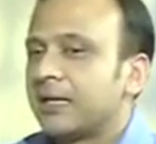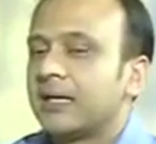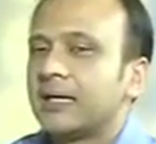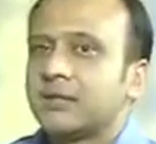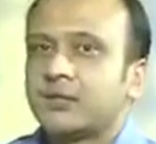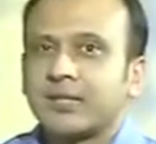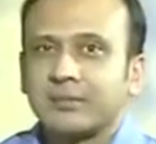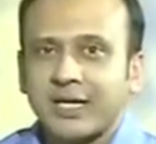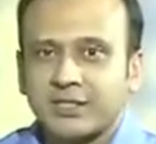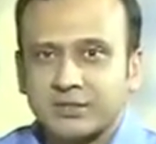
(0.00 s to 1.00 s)
And you can
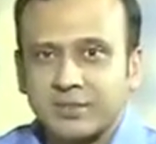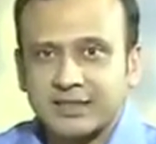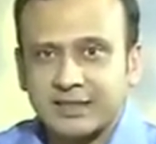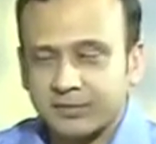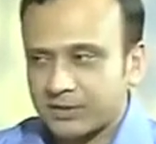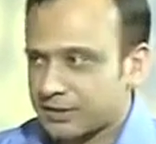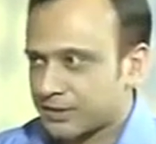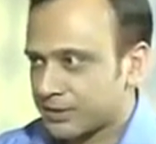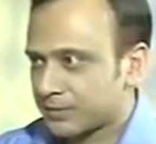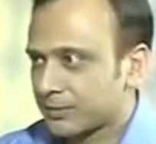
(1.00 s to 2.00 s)
imagine my
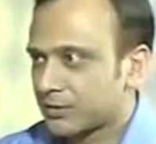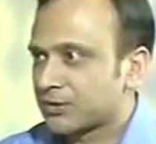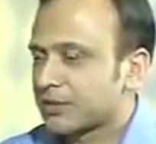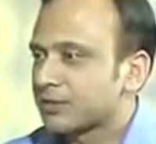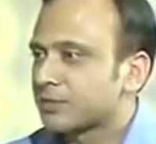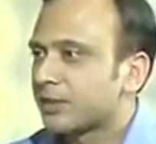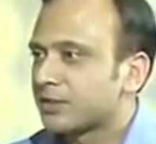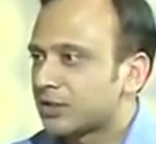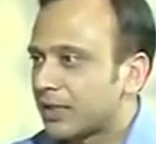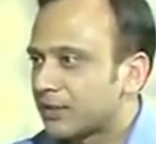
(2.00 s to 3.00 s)
skepticism. You know, since my
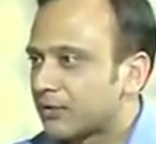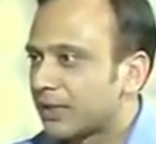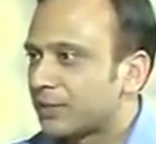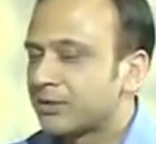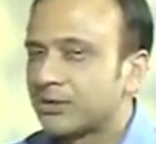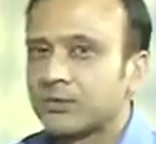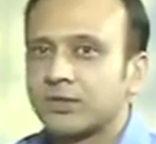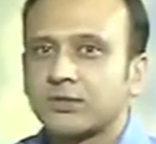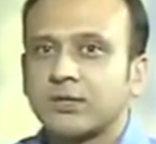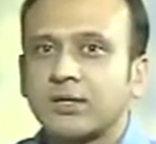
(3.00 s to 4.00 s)
childhood, I'd been
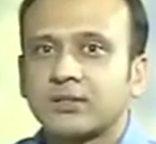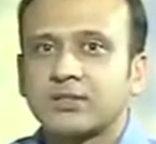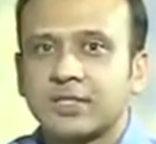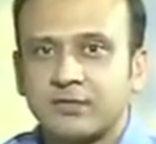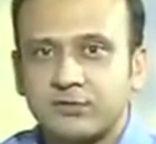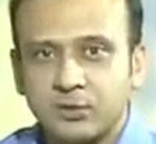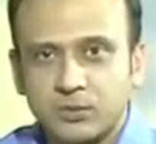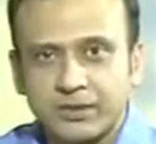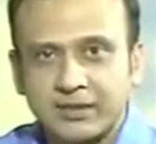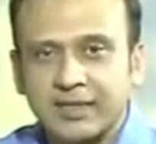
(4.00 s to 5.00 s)
going to doctors every
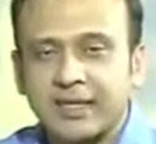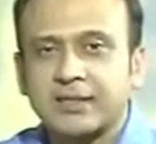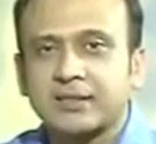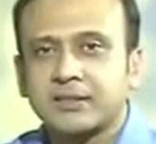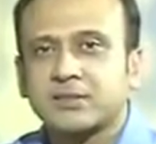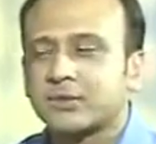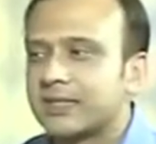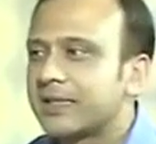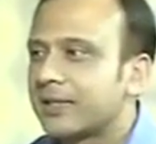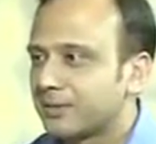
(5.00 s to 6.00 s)
week, and it didn't
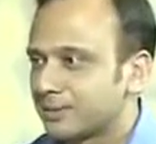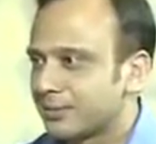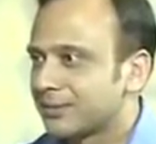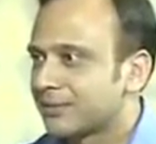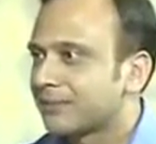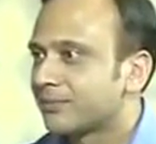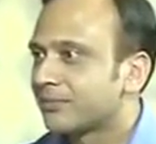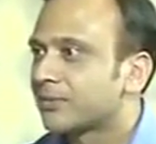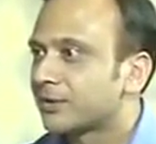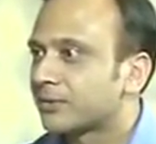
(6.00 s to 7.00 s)
really help.
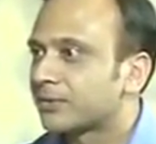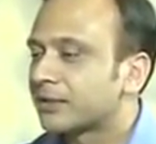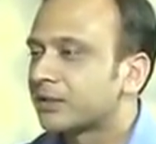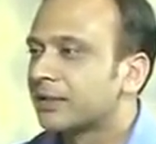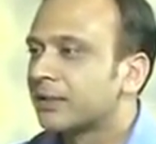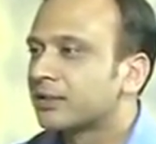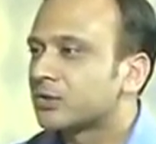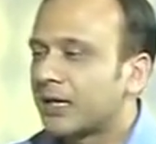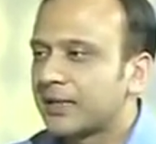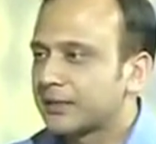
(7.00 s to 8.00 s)
Okay,
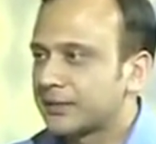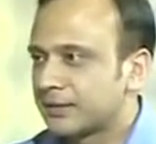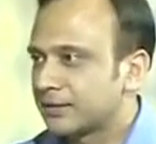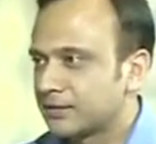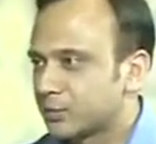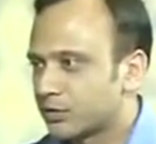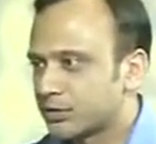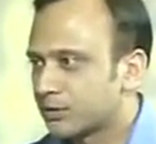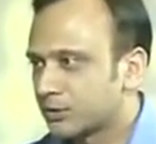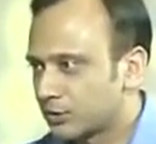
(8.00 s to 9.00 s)
so I didn't think this
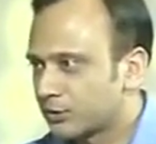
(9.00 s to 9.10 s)
person could do